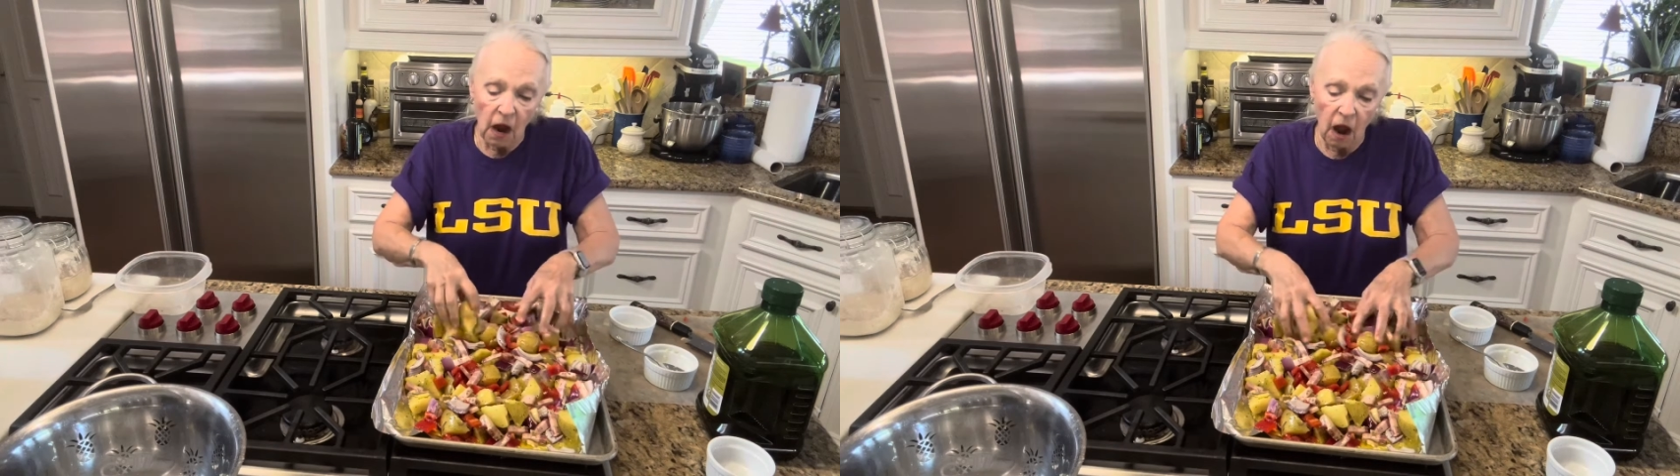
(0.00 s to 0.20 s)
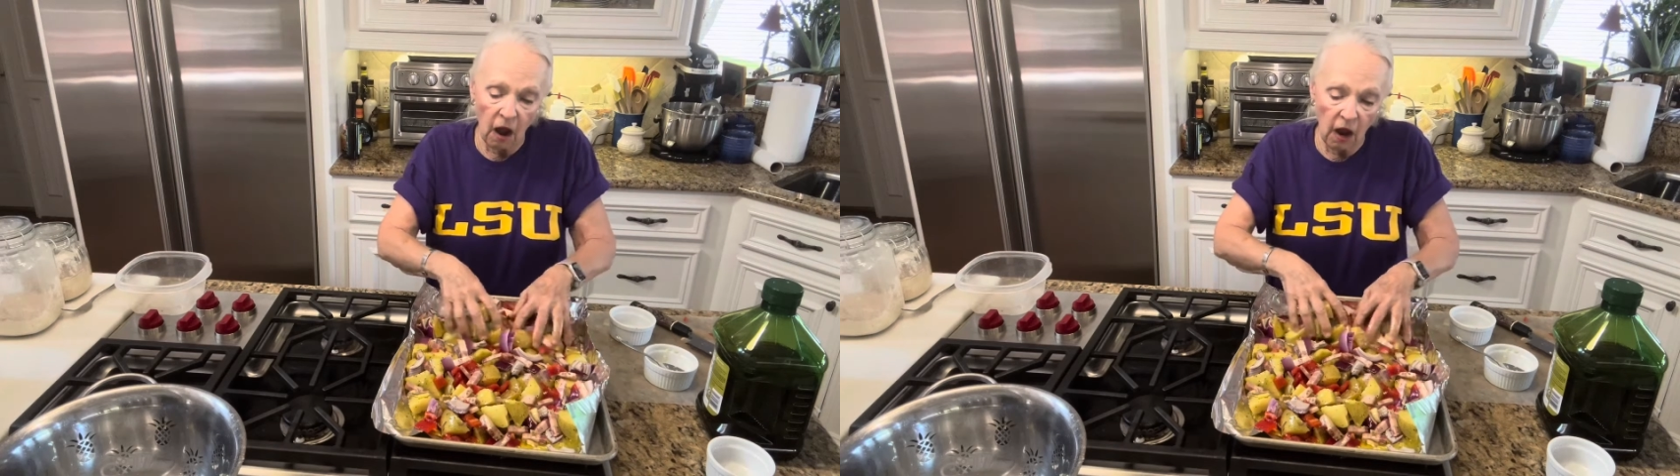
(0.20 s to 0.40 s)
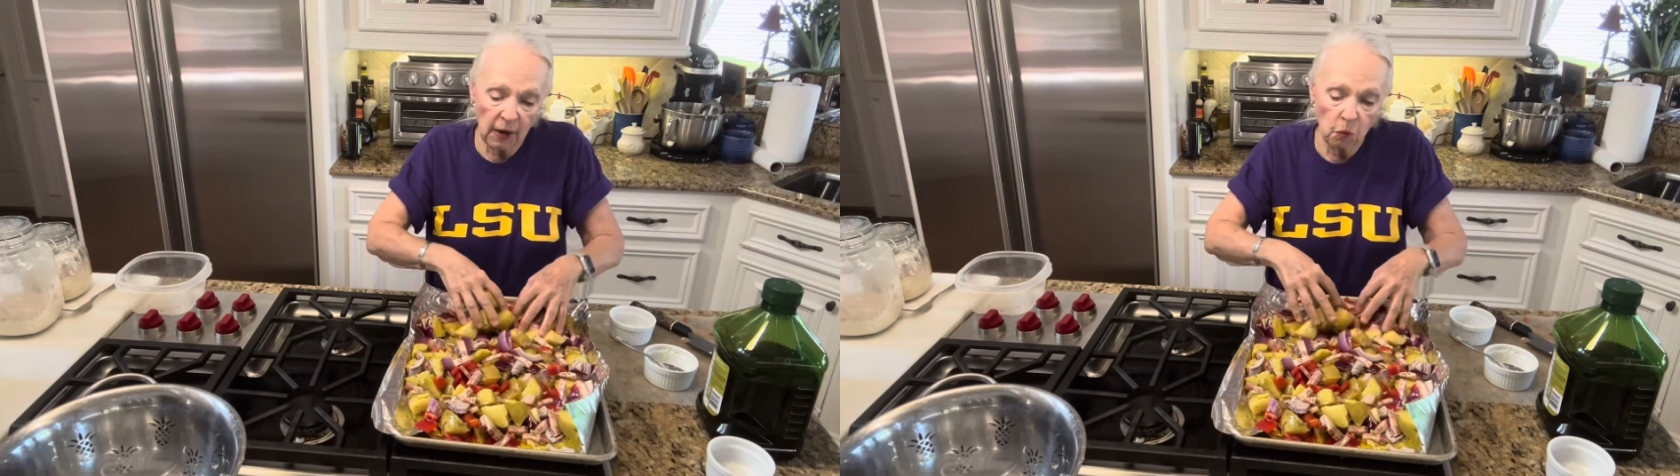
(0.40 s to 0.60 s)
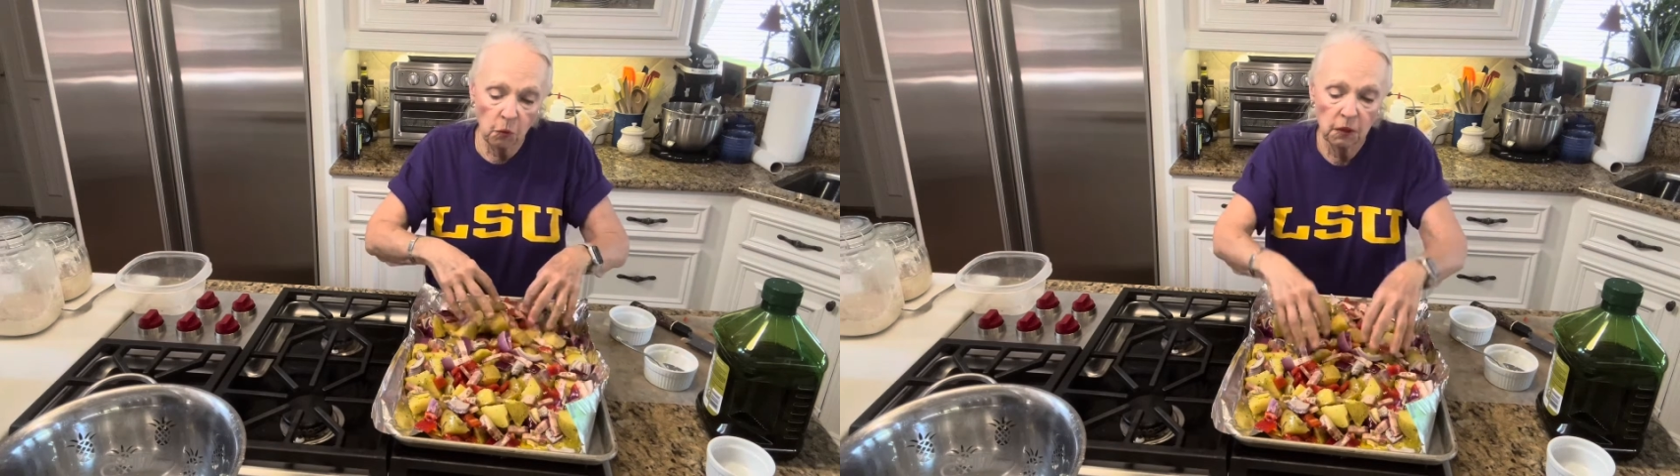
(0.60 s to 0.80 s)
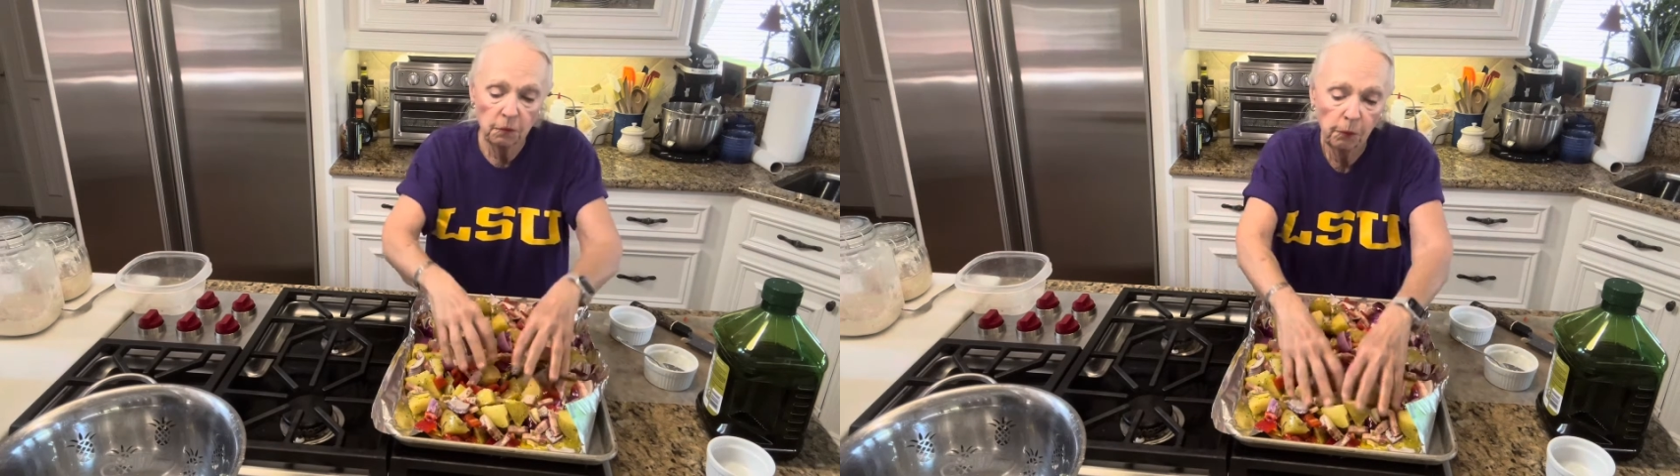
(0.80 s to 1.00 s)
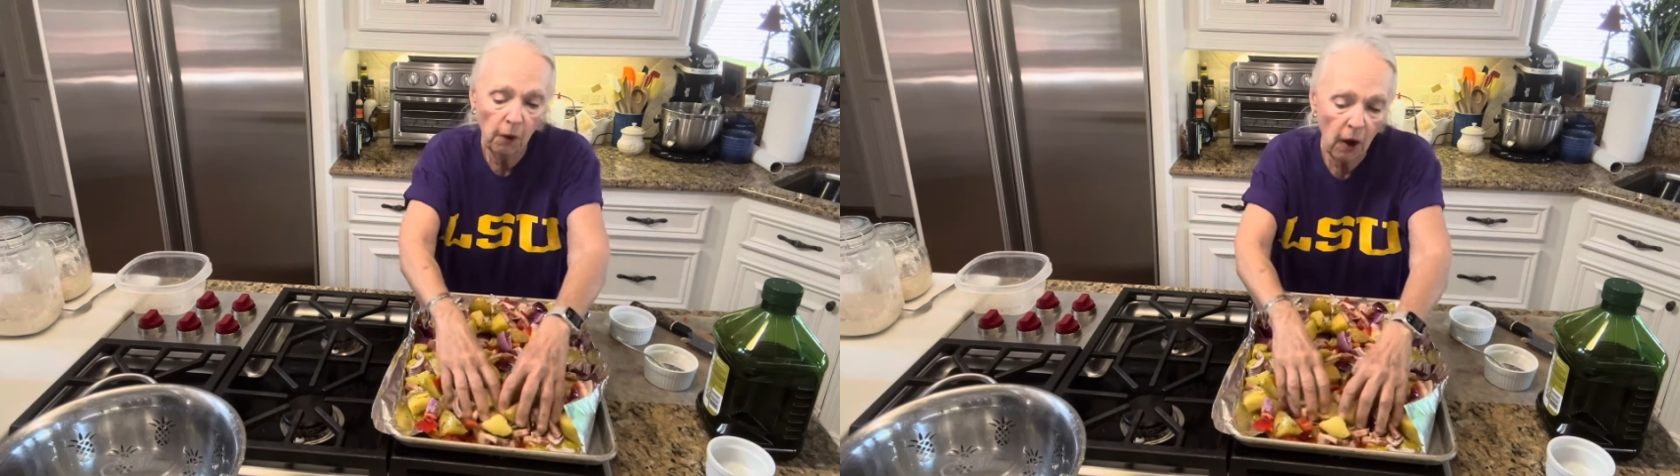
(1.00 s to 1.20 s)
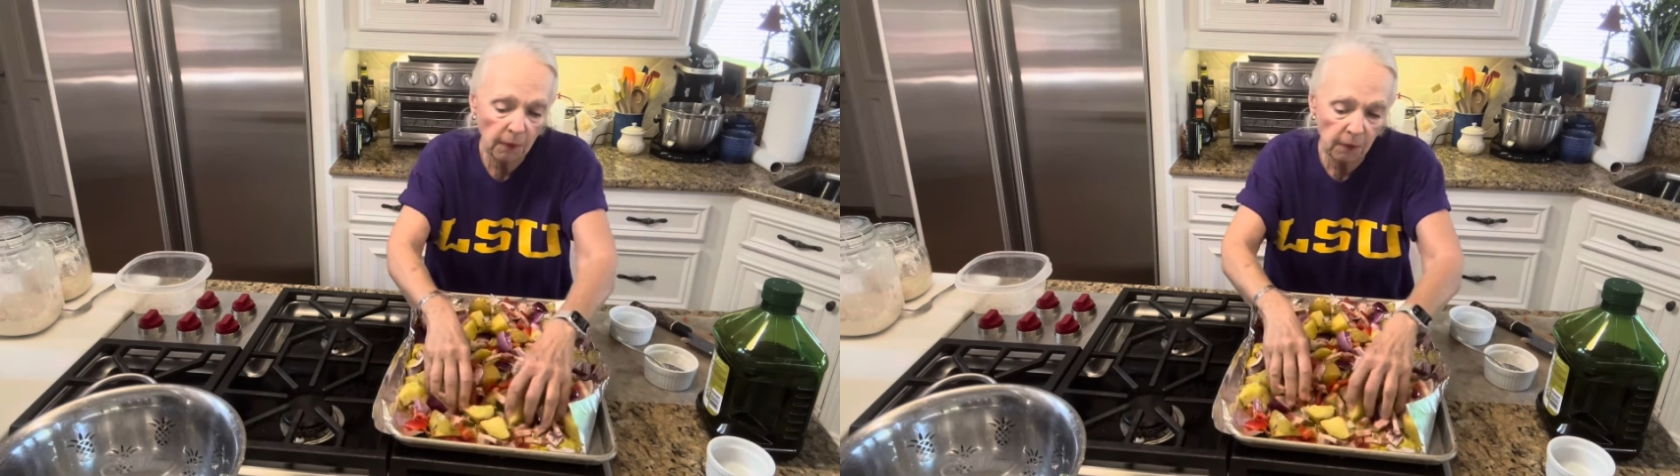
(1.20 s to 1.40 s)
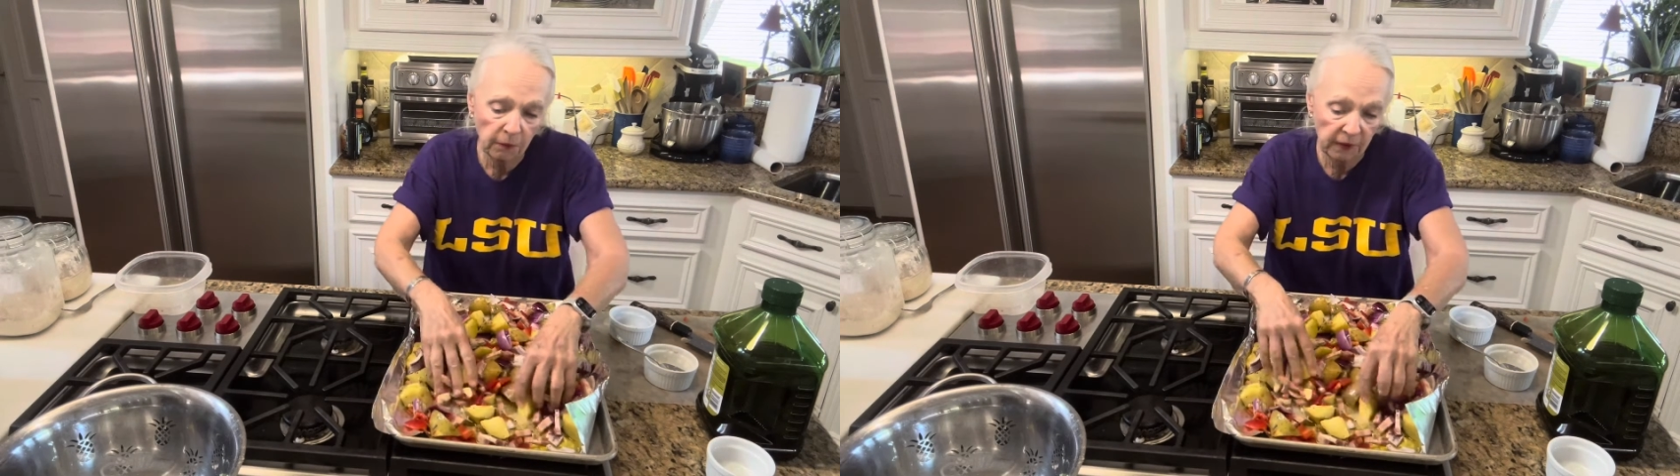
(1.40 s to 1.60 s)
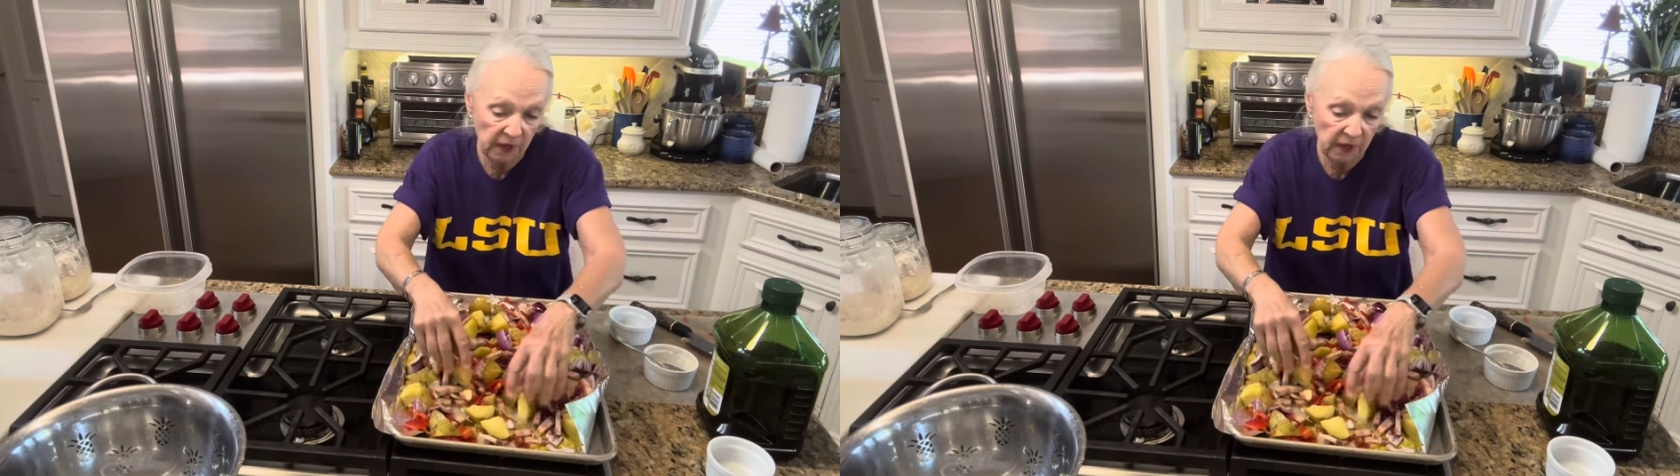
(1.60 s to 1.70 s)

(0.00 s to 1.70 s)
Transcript: I would probably,